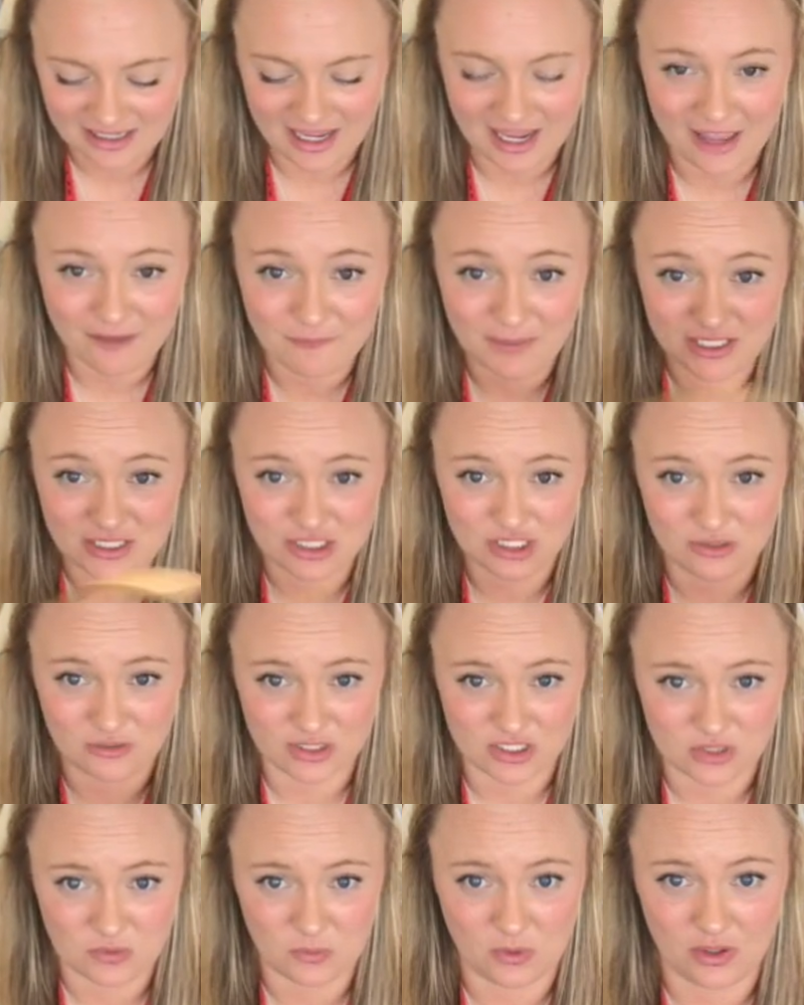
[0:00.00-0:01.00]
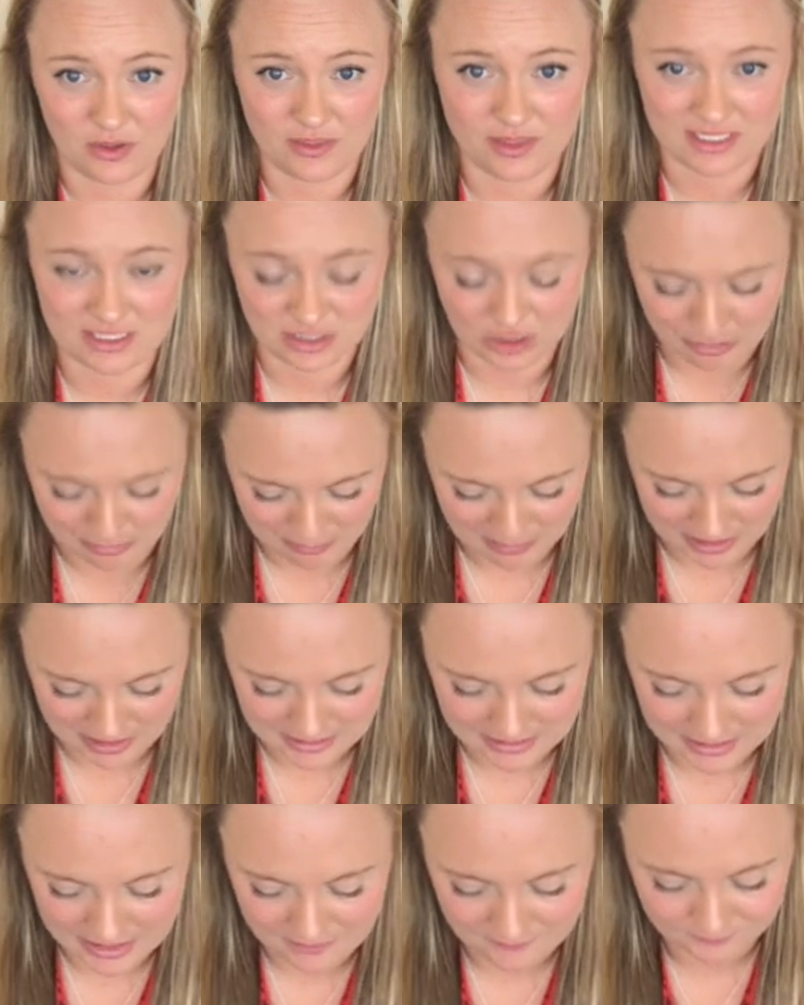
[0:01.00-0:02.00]
I have my 2-inch wall that's all
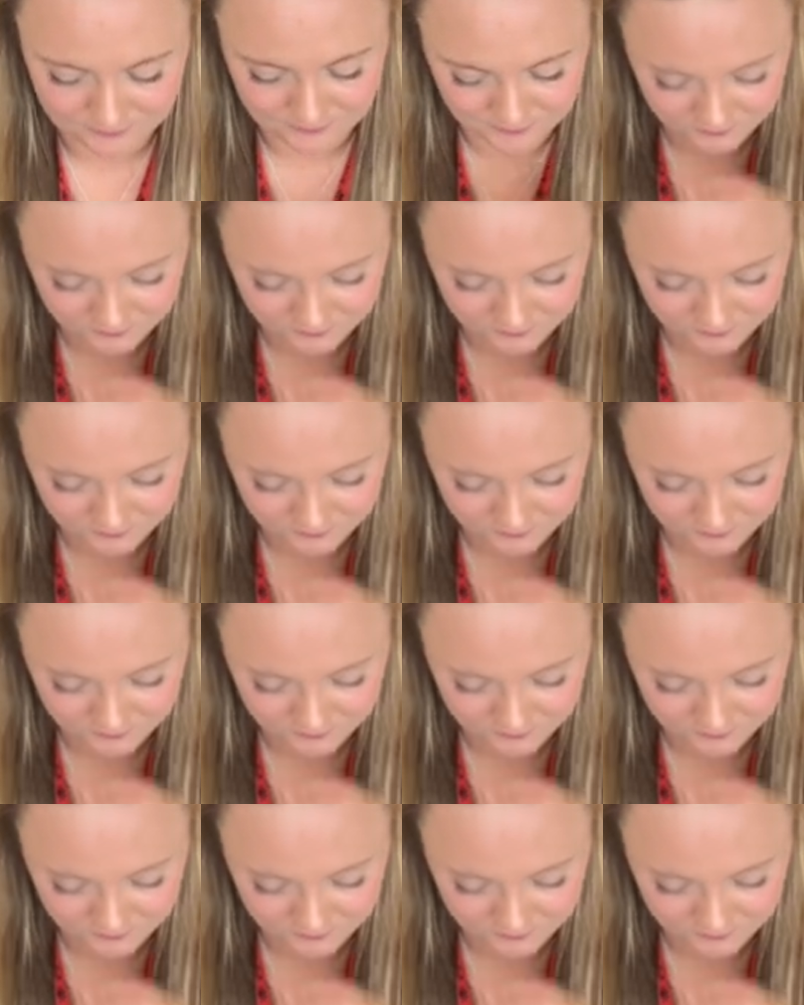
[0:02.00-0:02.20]
bent up,